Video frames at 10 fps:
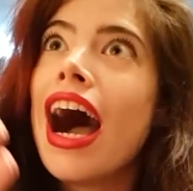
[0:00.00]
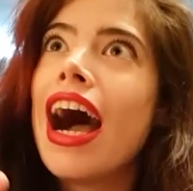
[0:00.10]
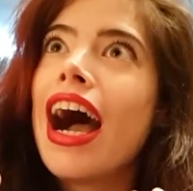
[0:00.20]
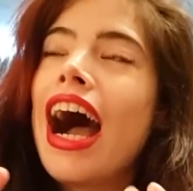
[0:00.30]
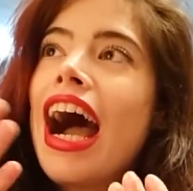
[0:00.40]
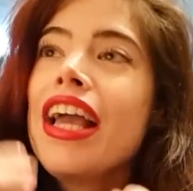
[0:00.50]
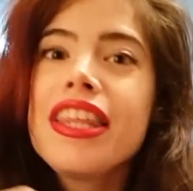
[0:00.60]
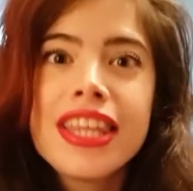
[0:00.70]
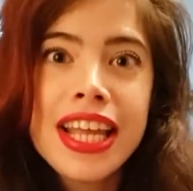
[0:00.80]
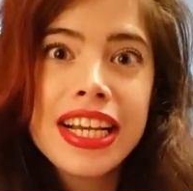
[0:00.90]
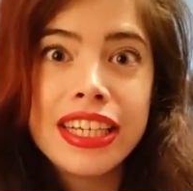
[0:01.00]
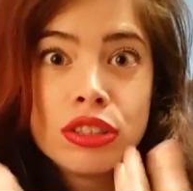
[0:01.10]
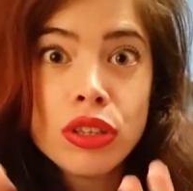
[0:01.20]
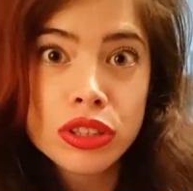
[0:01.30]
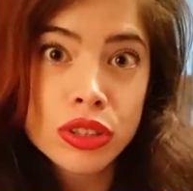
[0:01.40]
I think I
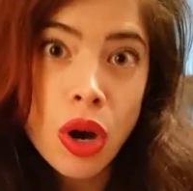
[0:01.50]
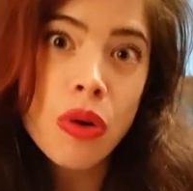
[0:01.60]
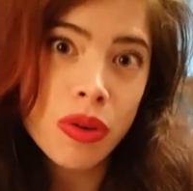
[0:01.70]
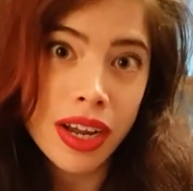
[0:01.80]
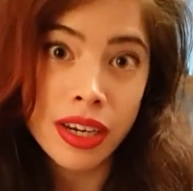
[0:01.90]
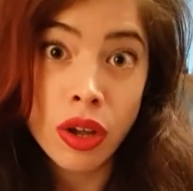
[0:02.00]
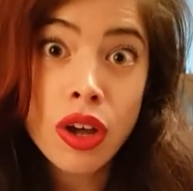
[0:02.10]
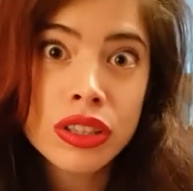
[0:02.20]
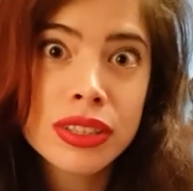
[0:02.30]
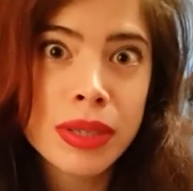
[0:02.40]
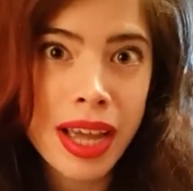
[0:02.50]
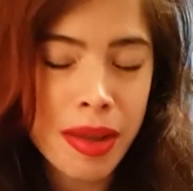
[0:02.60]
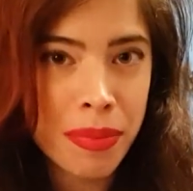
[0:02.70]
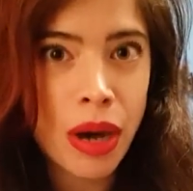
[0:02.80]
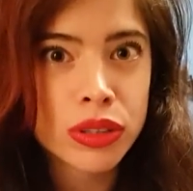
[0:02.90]
don't know a lot
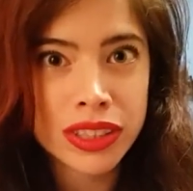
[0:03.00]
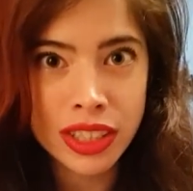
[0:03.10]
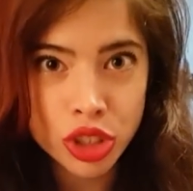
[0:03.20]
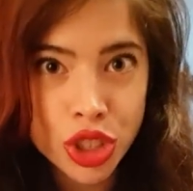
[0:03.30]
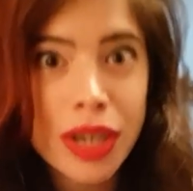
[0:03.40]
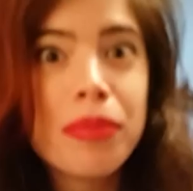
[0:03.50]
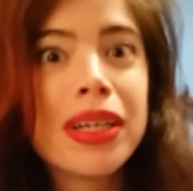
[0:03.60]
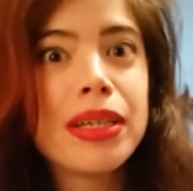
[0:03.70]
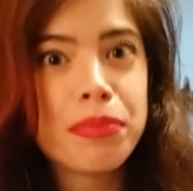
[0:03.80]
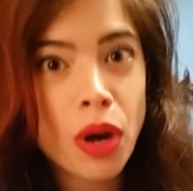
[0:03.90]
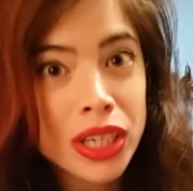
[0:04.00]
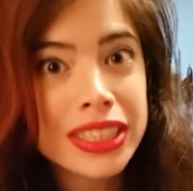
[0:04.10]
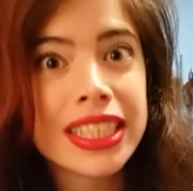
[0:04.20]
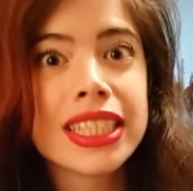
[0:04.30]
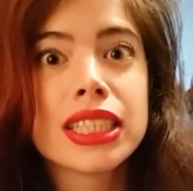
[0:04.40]
about the Germany
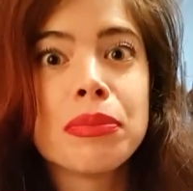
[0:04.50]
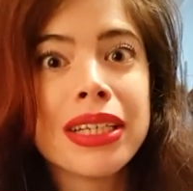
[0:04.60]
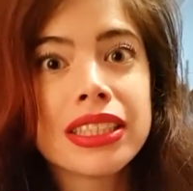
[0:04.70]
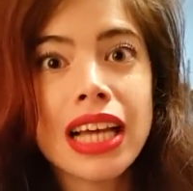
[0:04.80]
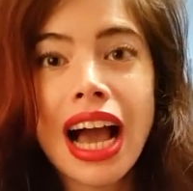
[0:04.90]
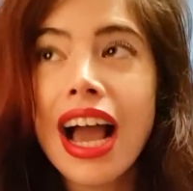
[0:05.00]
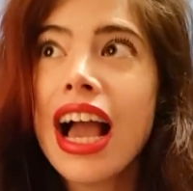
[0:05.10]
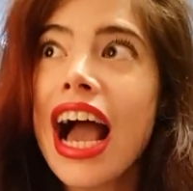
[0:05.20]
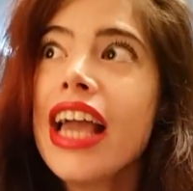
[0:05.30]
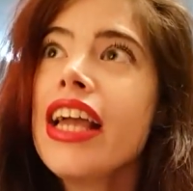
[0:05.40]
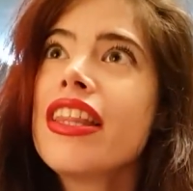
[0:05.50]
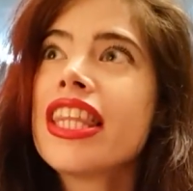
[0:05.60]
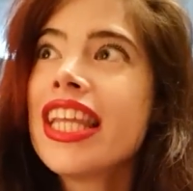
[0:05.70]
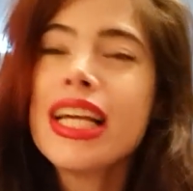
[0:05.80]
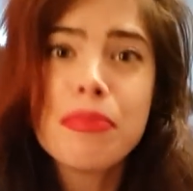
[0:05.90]
politics, but I
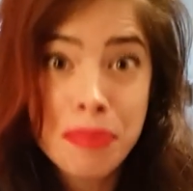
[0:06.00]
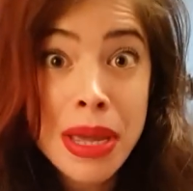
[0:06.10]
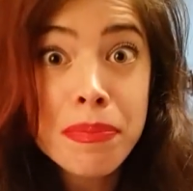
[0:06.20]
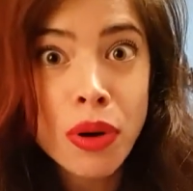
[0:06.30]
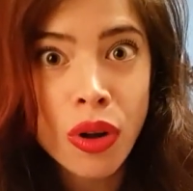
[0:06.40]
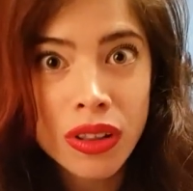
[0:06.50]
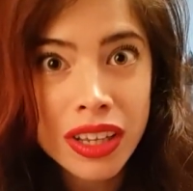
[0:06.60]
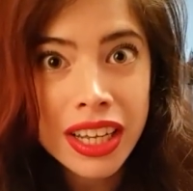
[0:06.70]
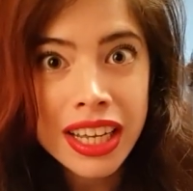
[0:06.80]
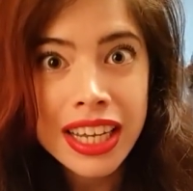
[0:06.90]
think people